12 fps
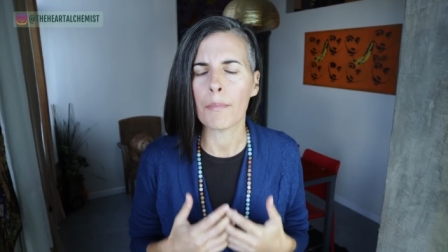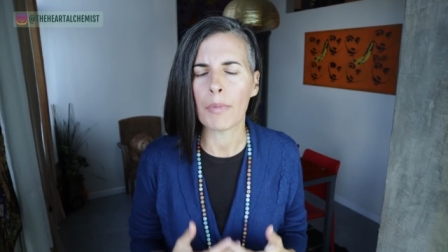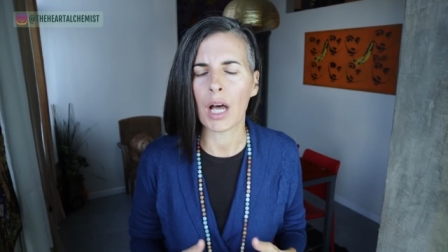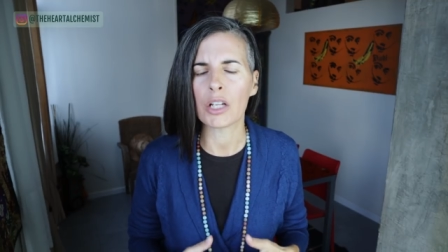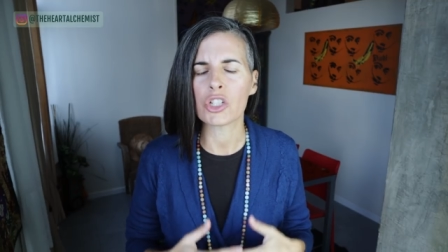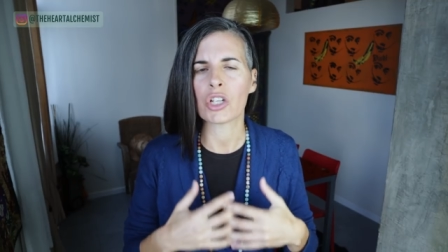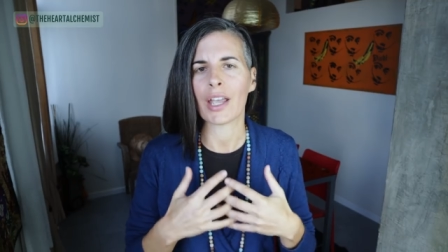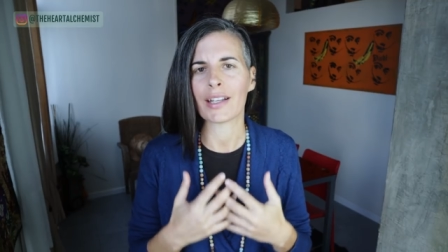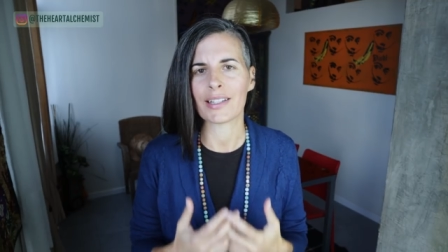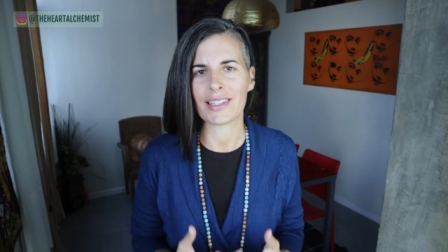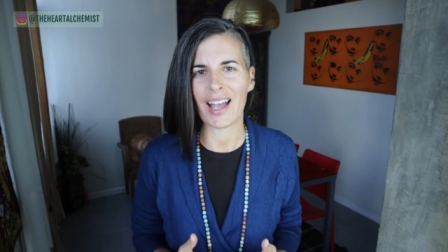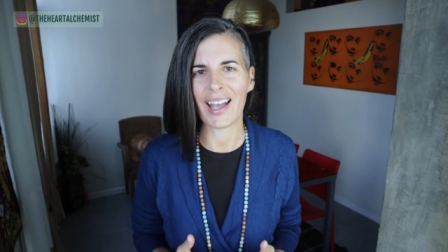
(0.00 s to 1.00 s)
much
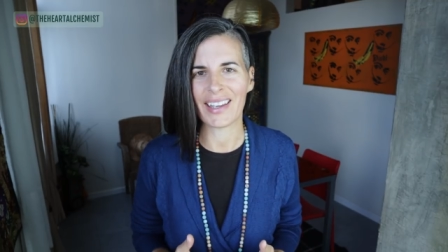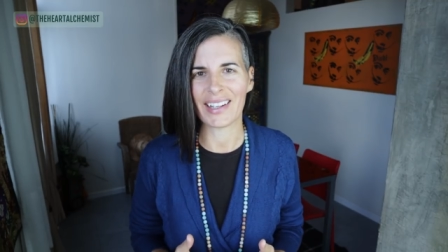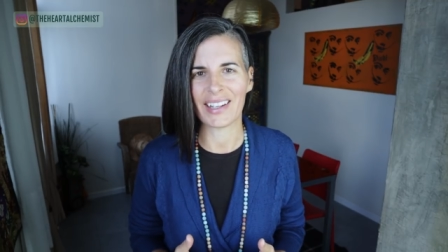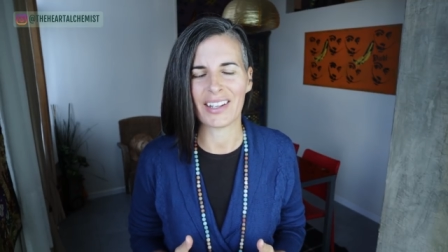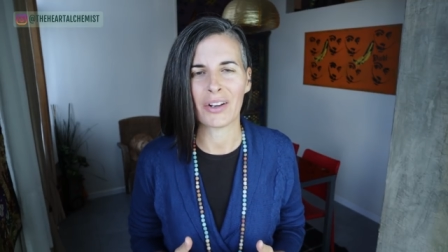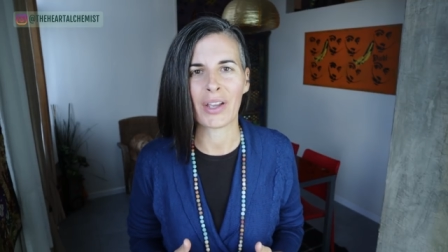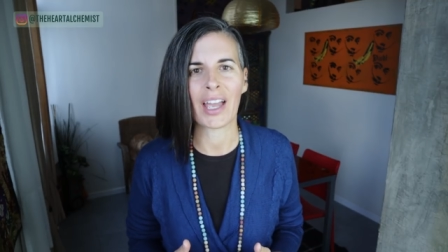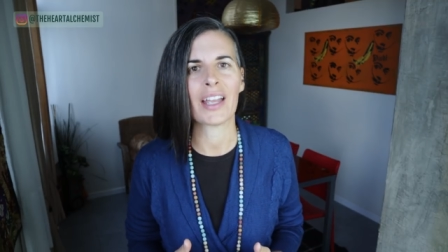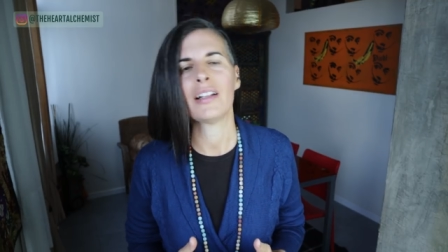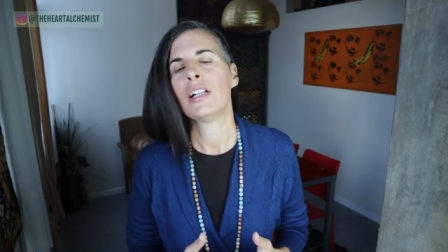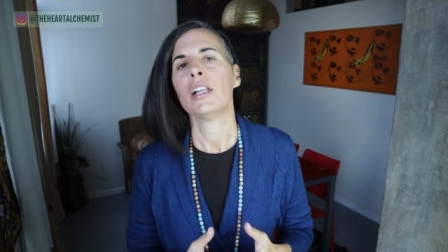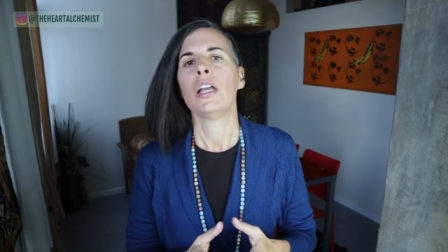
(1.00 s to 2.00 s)
anxiety."
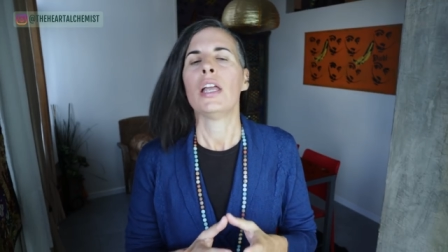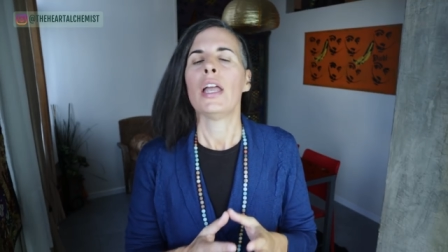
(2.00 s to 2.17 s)
Okay.